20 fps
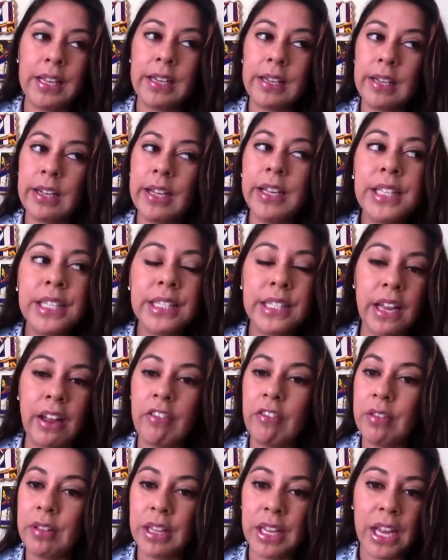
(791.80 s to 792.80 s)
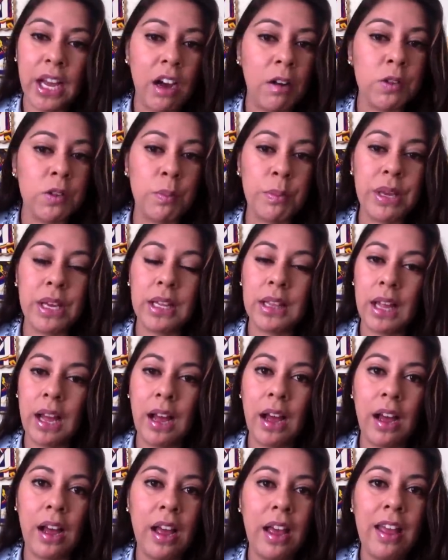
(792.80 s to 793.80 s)
It's definitely helped me a
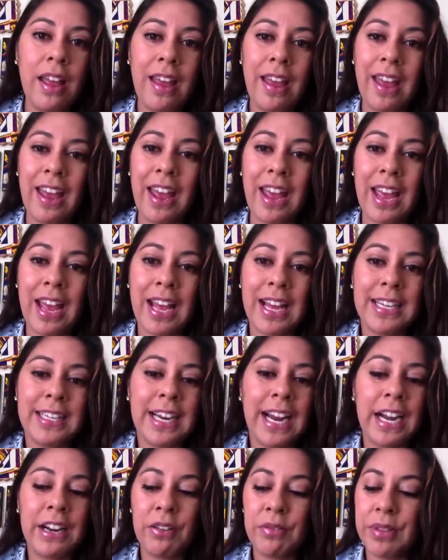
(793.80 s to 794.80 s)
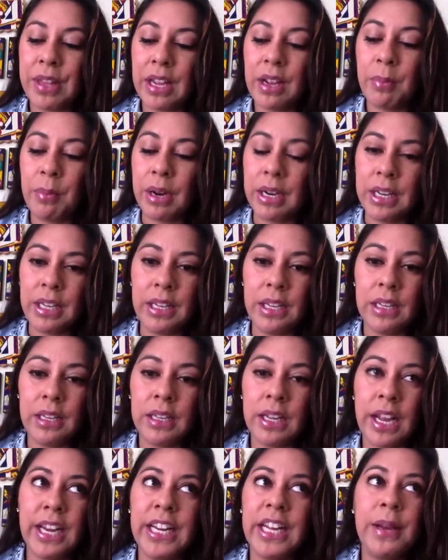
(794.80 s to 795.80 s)
lot, and I don't think money,
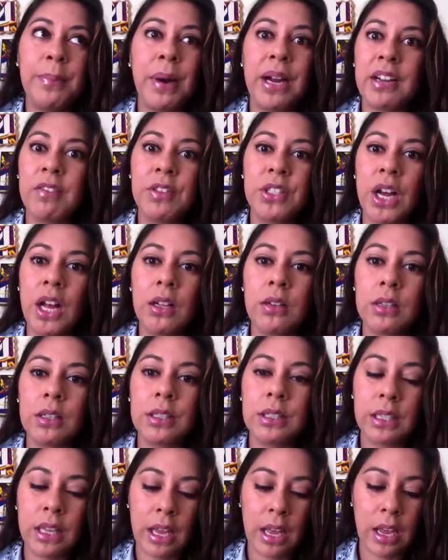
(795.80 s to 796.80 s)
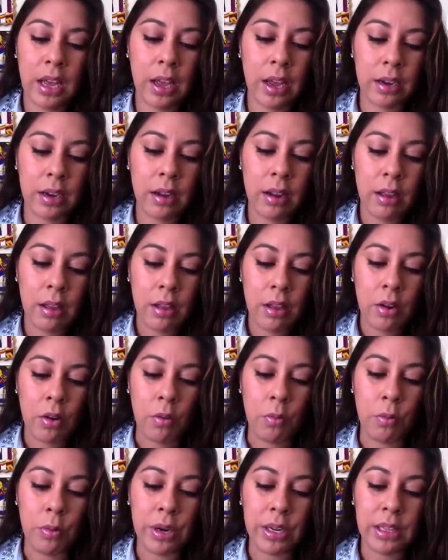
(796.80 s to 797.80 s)
any amount of dollars can
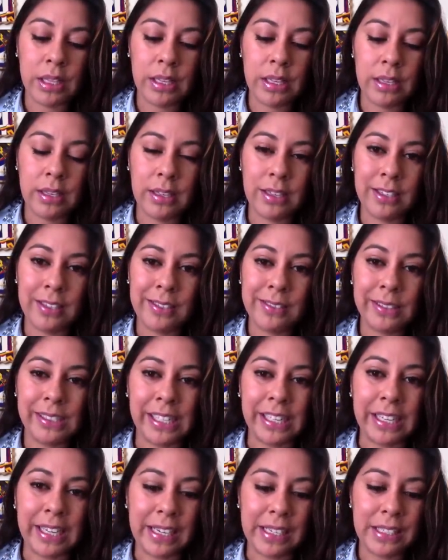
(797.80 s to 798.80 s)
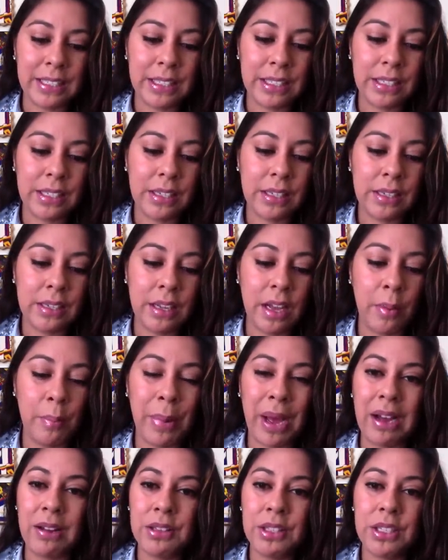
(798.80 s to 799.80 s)
really, I guess,
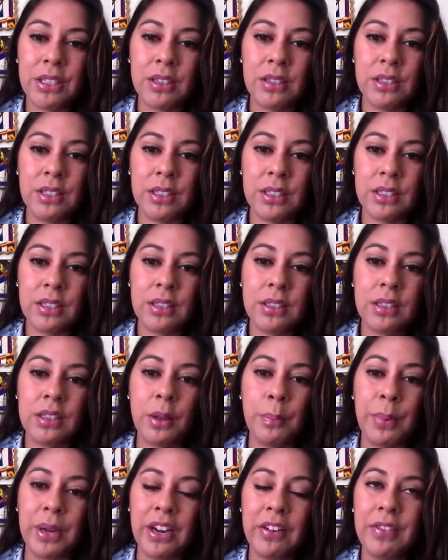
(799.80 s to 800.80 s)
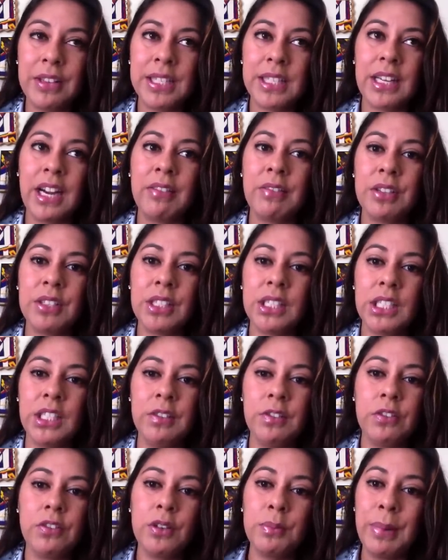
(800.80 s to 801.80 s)
amount to just the benefits that I
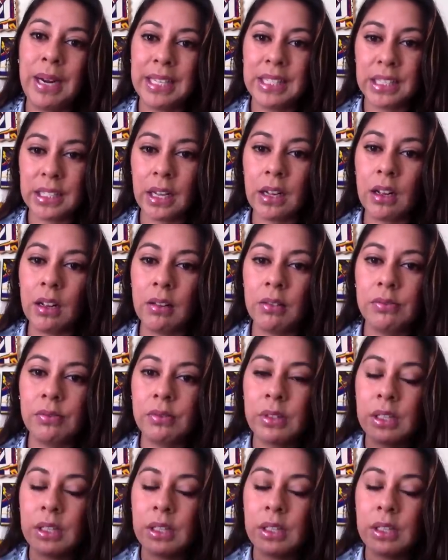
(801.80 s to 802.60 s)
received for myself